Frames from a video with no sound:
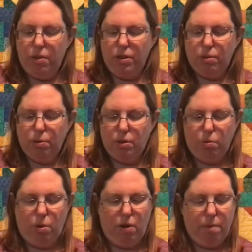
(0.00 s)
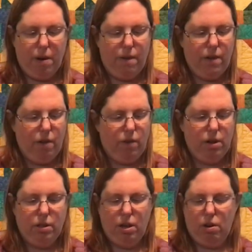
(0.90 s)
This one's one of my
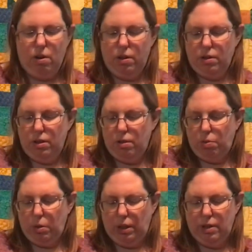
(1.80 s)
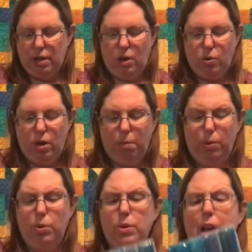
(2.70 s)
favorites here, this really saturated
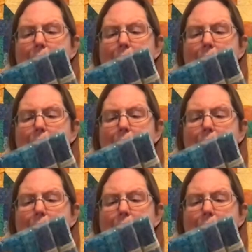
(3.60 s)
blues.